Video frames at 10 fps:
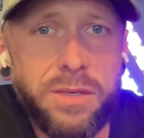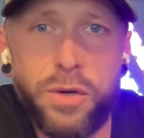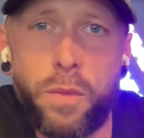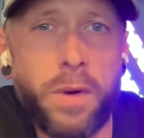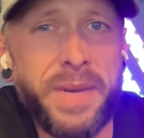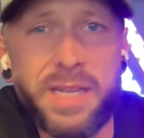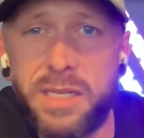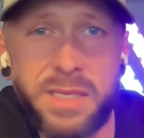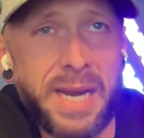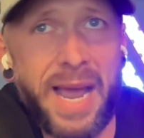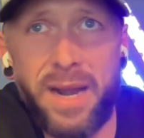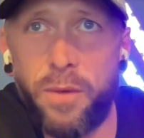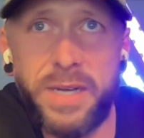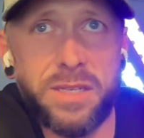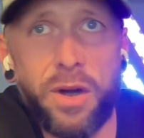You don't want me to listen to
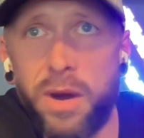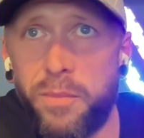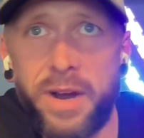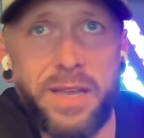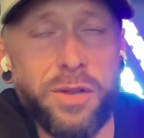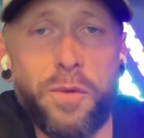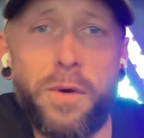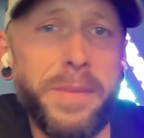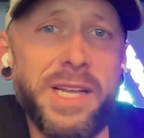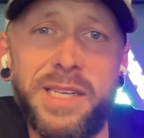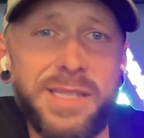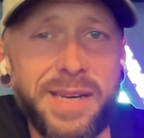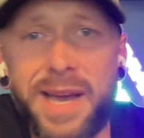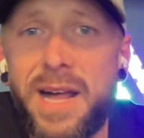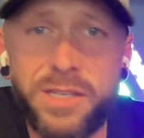808s and Heartbreak? You don't want me to listen to
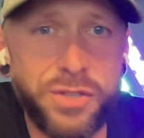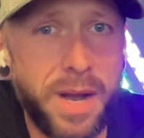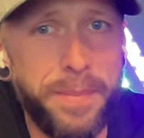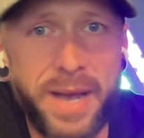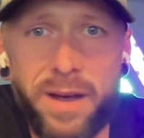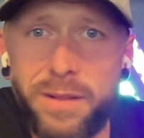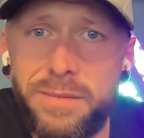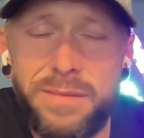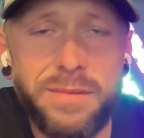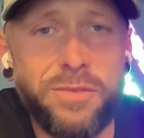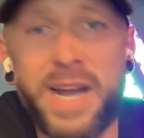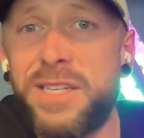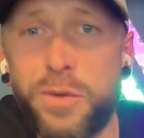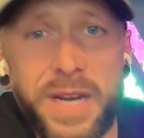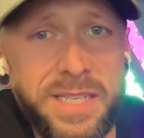College Dropout,
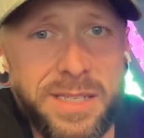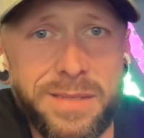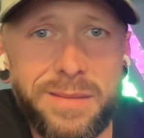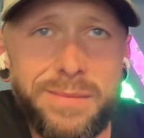Graduation?